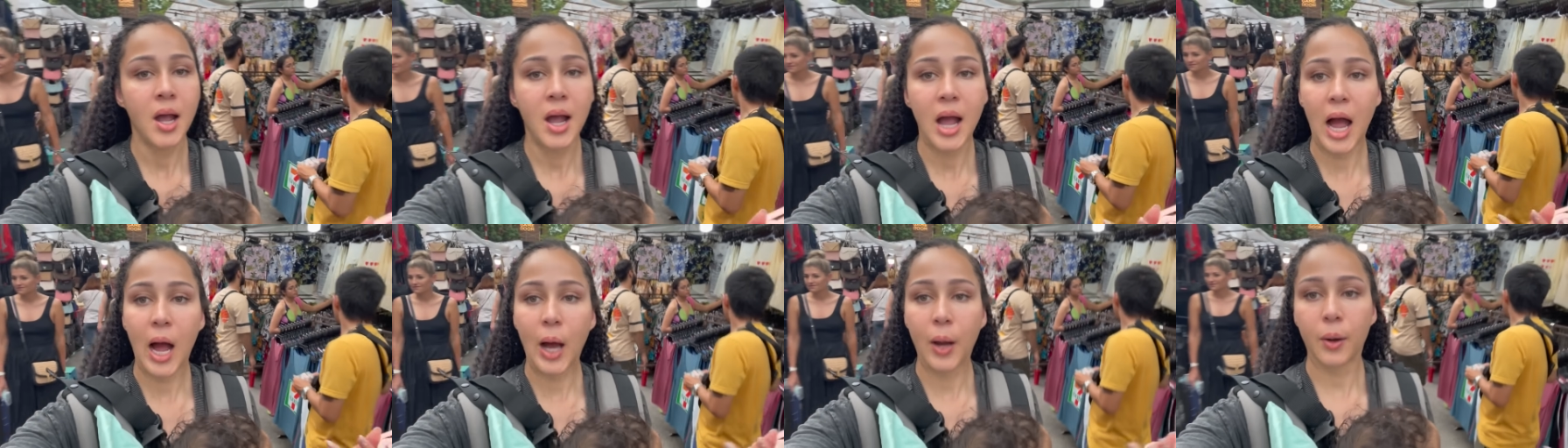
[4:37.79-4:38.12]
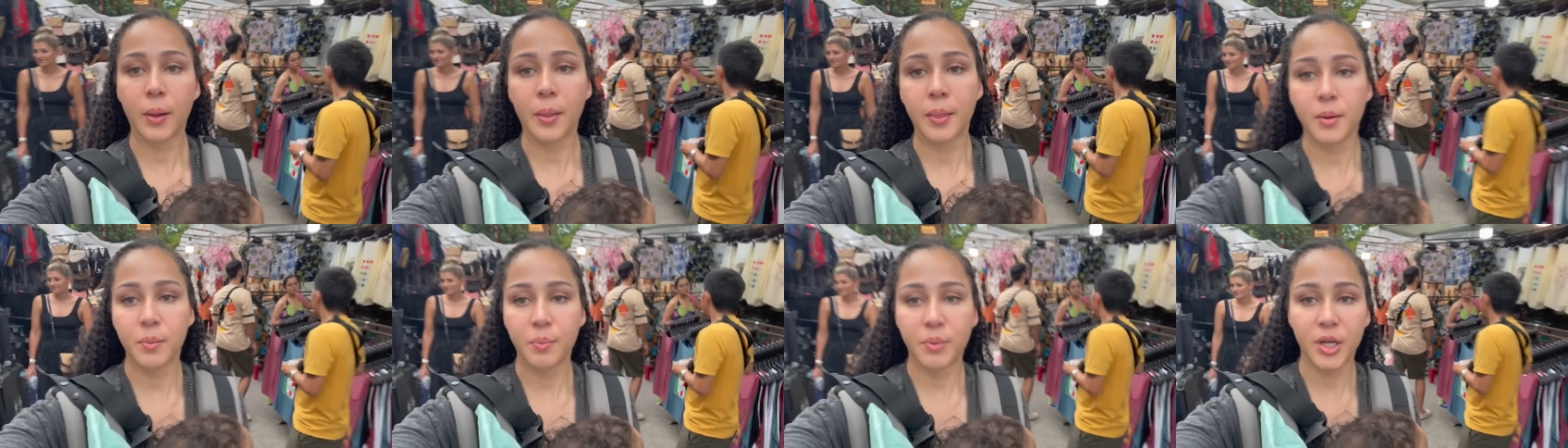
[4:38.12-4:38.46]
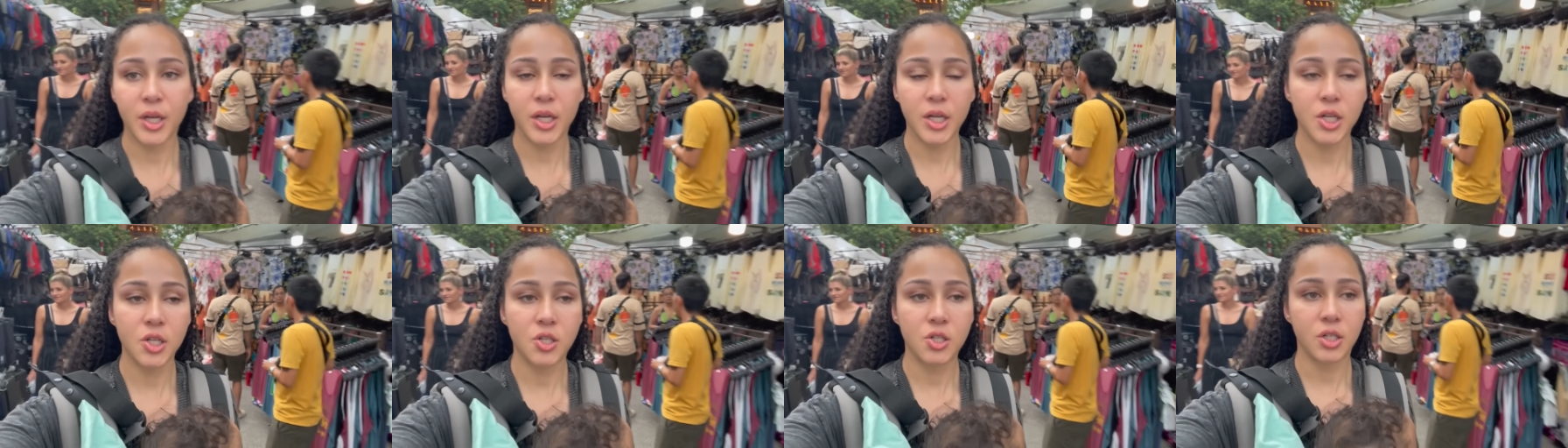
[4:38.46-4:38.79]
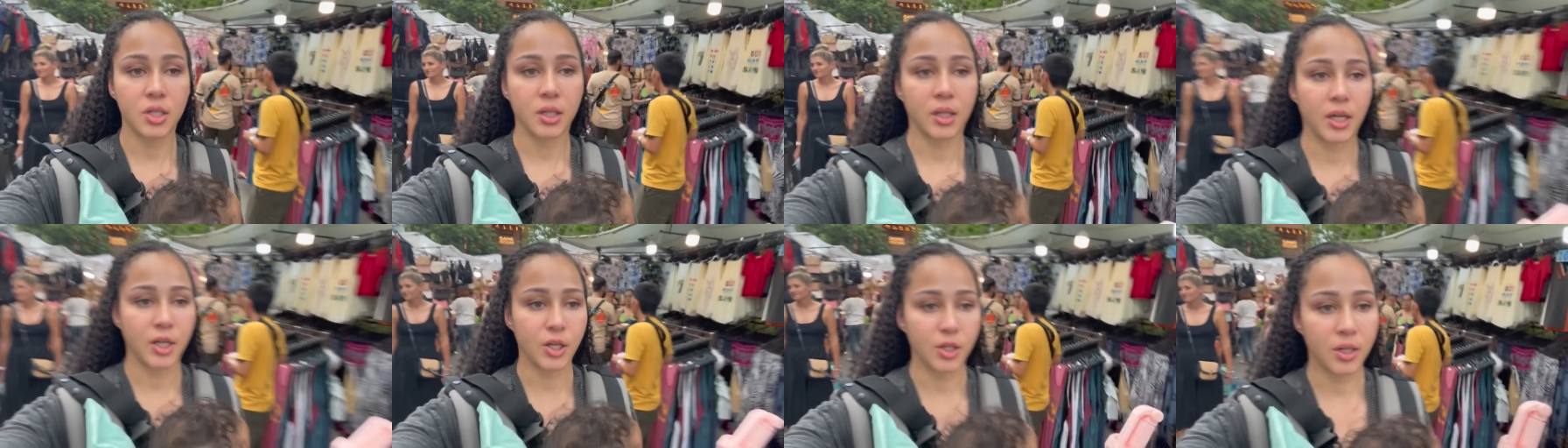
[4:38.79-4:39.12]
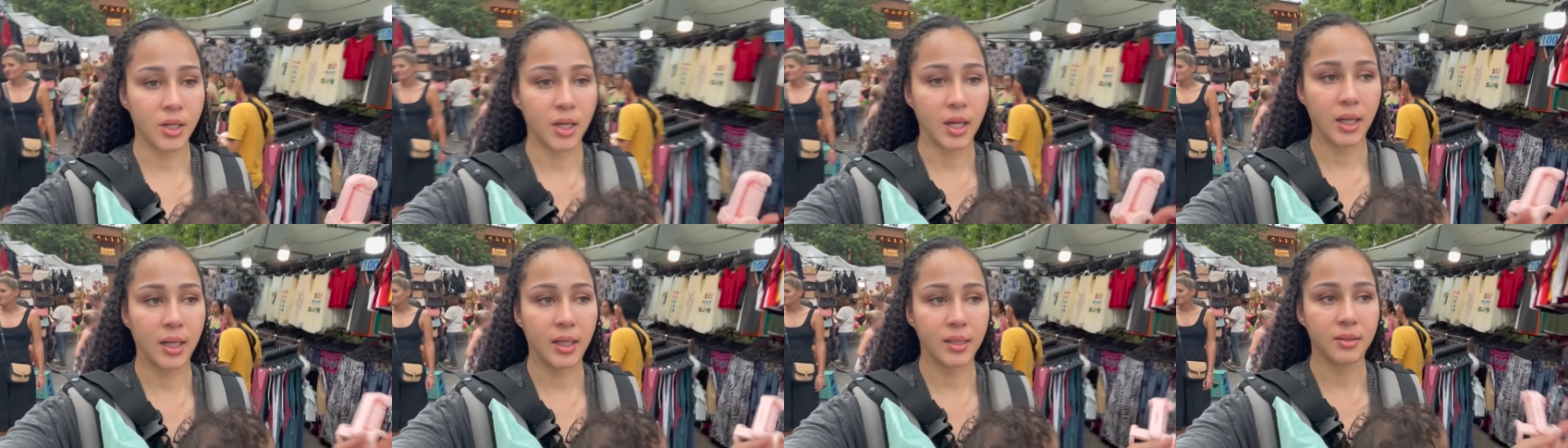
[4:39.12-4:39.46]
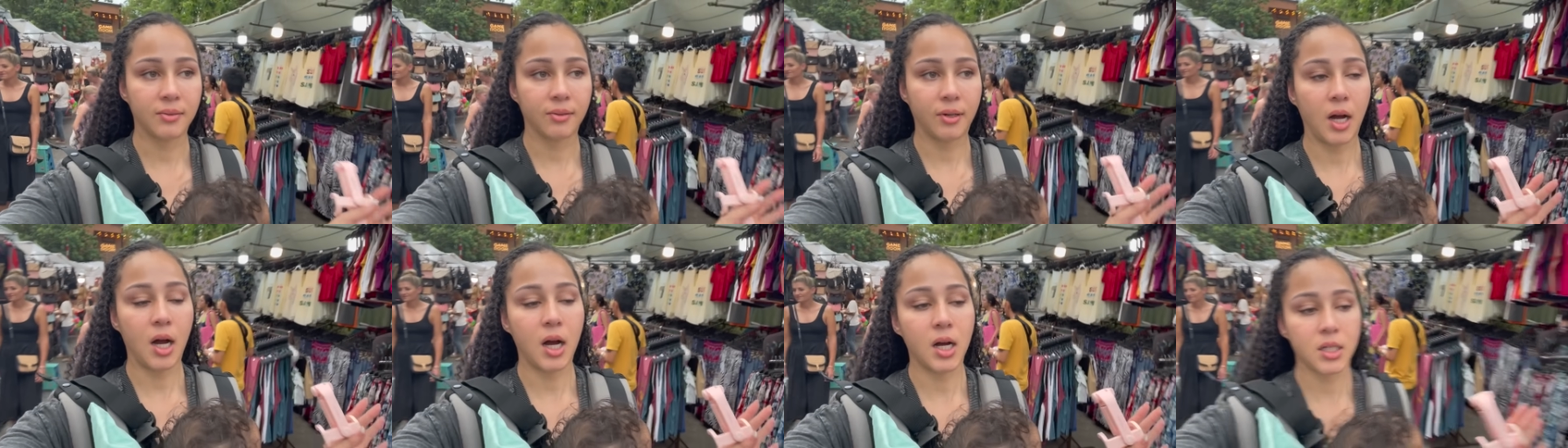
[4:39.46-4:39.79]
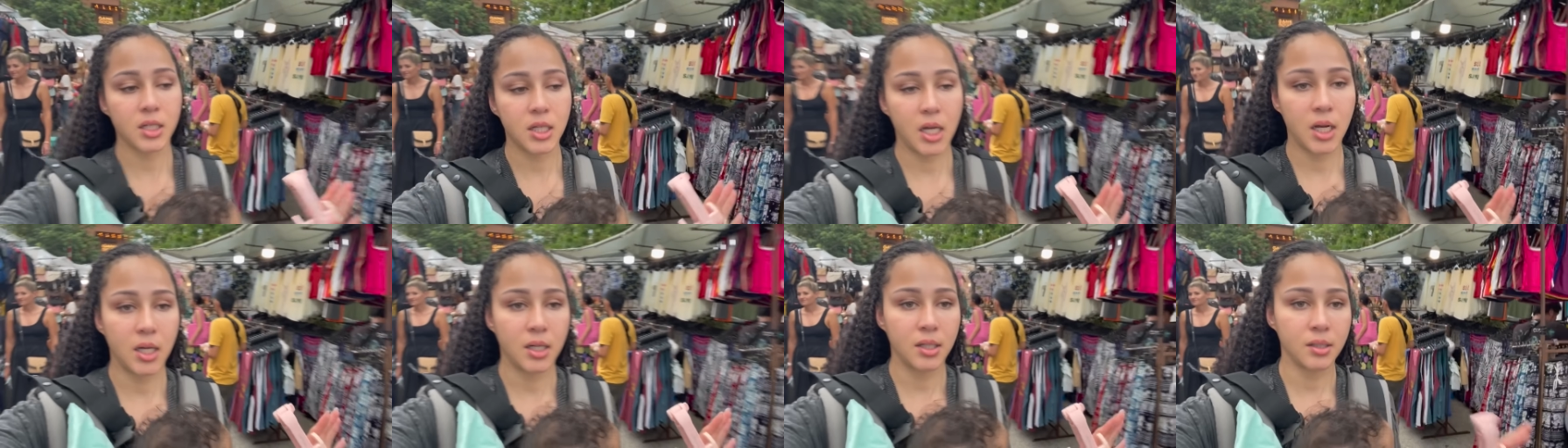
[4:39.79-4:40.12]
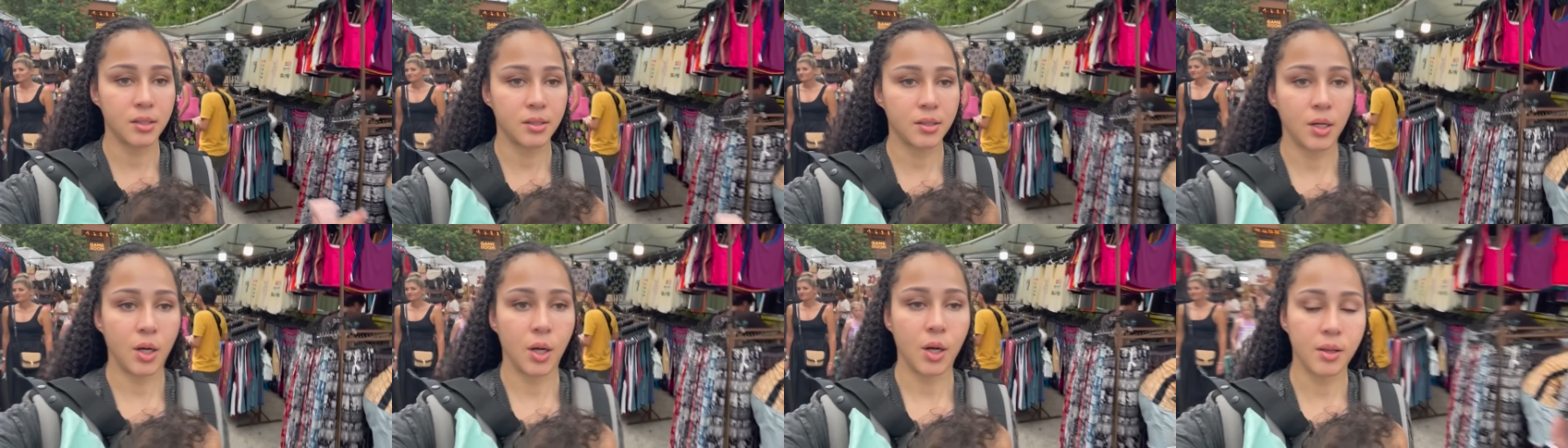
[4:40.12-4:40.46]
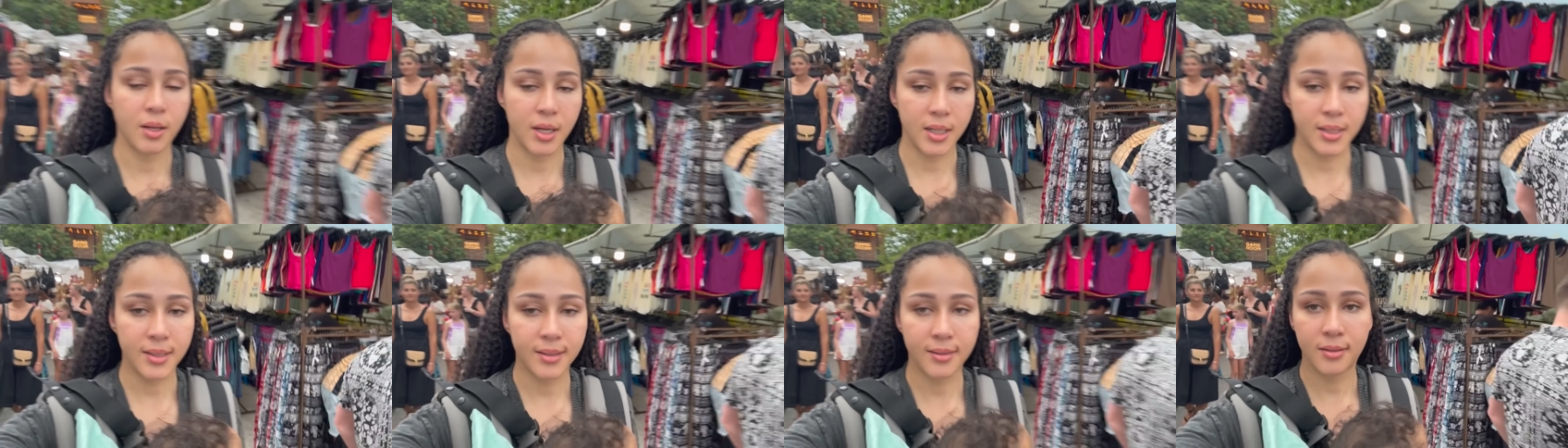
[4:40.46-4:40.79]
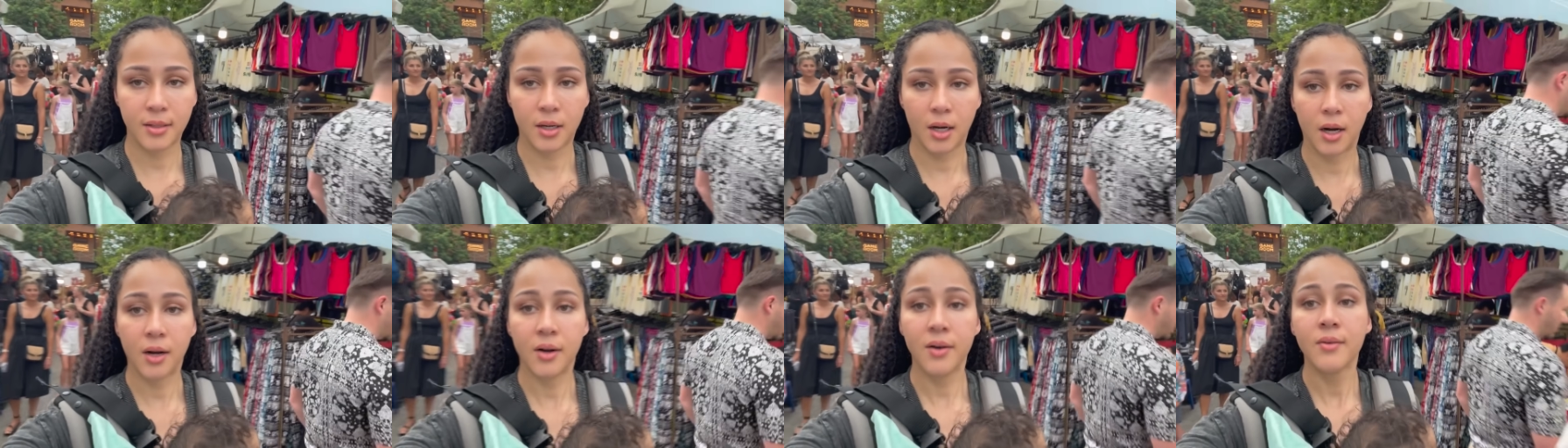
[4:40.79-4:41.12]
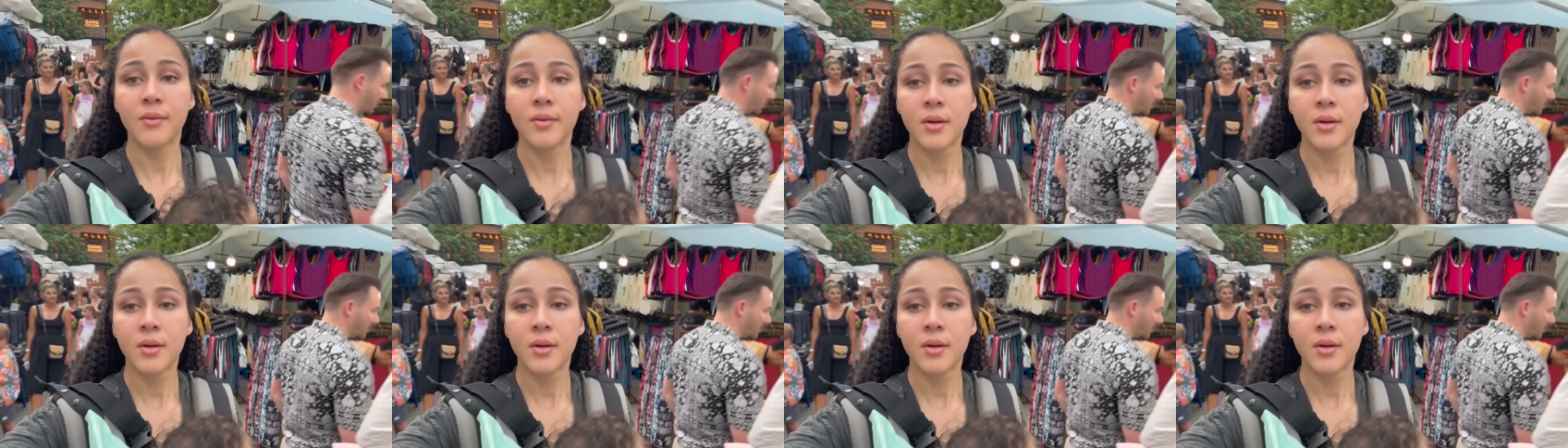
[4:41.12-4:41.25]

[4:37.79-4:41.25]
out on the beach and like you can get lots of cocktails and all that stuff.